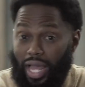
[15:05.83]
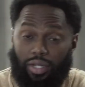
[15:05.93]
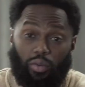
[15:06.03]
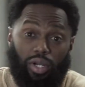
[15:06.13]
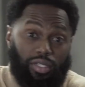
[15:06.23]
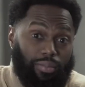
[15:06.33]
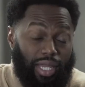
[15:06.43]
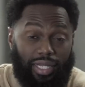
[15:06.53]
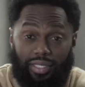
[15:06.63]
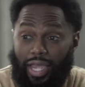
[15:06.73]
What are some
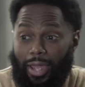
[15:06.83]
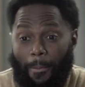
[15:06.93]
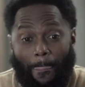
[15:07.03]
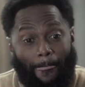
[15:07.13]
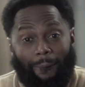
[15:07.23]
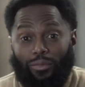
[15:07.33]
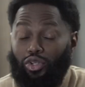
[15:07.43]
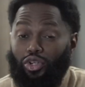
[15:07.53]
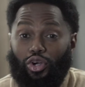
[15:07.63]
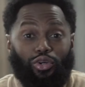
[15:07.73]
things that, you
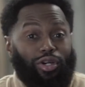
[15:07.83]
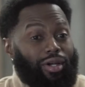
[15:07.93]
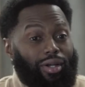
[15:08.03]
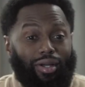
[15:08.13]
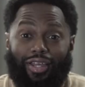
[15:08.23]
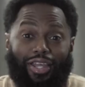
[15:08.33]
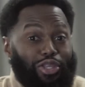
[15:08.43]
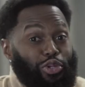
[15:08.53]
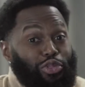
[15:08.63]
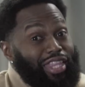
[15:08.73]
know, you
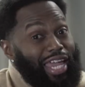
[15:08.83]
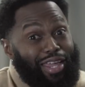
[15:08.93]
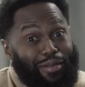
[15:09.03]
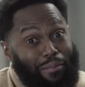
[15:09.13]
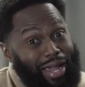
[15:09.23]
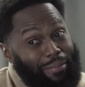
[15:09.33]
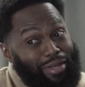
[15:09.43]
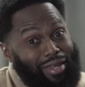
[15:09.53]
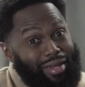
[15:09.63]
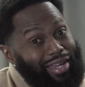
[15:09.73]
think might
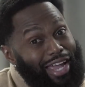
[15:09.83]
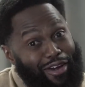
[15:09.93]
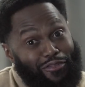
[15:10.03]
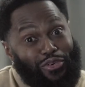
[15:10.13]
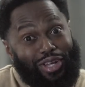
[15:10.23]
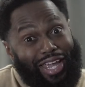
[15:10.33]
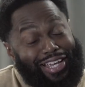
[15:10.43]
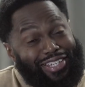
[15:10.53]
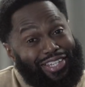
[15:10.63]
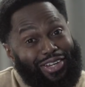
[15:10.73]
be kind of
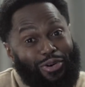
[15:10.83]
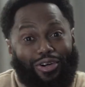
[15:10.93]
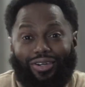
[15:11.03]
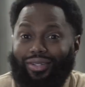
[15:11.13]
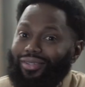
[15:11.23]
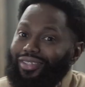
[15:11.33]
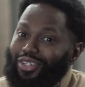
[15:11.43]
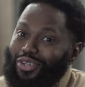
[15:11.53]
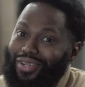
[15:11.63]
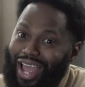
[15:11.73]
fugazi or
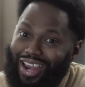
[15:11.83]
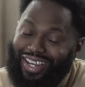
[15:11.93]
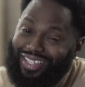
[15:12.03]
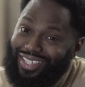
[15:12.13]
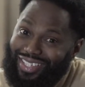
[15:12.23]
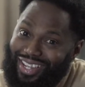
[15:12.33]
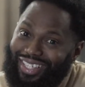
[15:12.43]
not necessarily?